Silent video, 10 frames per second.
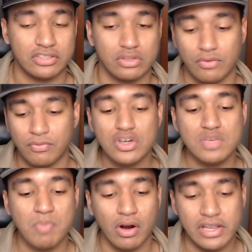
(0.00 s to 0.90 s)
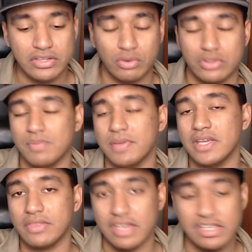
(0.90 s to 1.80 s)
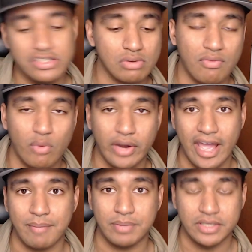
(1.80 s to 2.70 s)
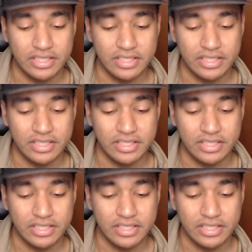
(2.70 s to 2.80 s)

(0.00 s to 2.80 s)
So the first part is going to be the history of what happened,